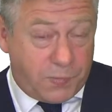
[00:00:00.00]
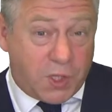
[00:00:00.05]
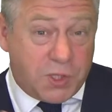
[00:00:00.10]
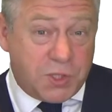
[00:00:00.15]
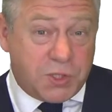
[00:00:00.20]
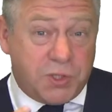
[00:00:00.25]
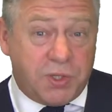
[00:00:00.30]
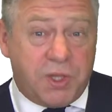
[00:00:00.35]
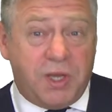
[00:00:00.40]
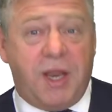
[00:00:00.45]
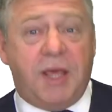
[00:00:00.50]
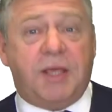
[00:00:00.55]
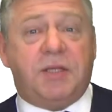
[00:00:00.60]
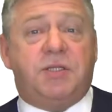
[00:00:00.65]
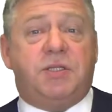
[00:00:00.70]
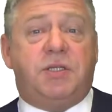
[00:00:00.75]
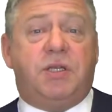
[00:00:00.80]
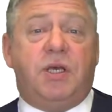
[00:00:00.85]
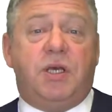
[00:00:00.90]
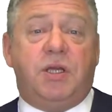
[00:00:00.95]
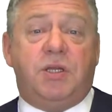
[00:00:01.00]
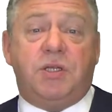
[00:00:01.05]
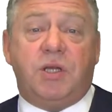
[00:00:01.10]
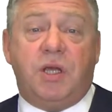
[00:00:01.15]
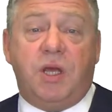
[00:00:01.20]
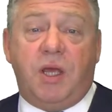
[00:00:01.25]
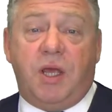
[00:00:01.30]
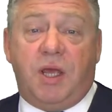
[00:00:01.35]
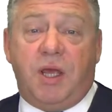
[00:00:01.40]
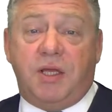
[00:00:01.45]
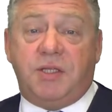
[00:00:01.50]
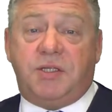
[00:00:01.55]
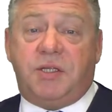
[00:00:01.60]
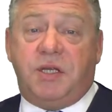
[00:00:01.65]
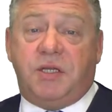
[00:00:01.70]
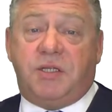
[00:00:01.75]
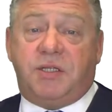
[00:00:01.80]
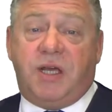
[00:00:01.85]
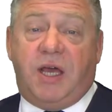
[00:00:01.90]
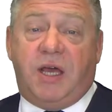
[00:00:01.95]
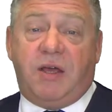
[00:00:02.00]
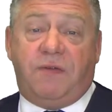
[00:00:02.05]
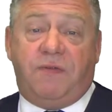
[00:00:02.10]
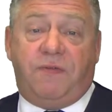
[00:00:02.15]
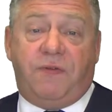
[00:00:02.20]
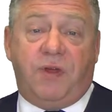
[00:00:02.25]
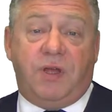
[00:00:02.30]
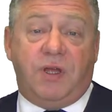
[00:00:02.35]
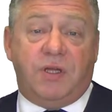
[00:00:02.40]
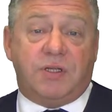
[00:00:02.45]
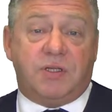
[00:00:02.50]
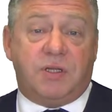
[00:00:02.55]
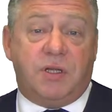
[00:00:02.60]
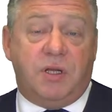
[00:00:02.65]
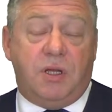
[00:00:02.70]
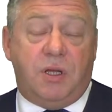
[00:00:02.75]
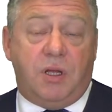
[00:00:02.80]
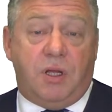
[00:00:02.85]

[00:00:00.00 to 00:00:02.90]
So the next stage is the attack phase.